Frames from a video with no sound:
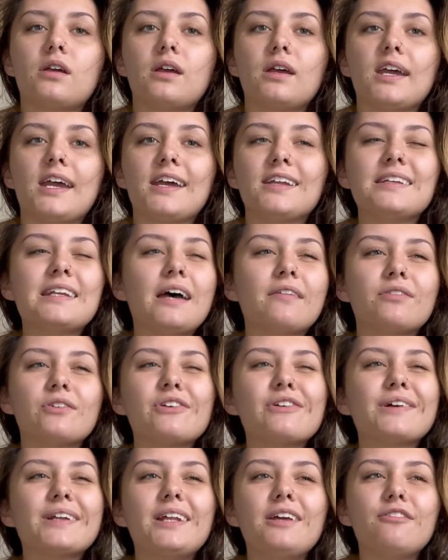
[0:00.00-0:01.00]
It never
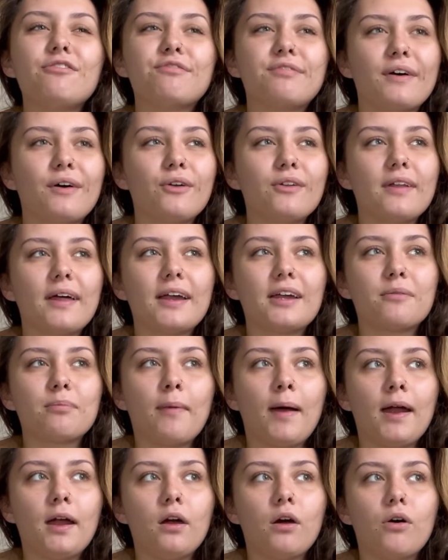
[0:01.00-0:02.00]
really felt like
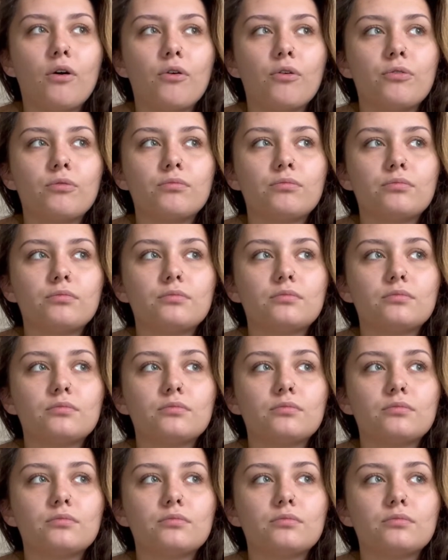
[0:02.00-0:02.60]
my home.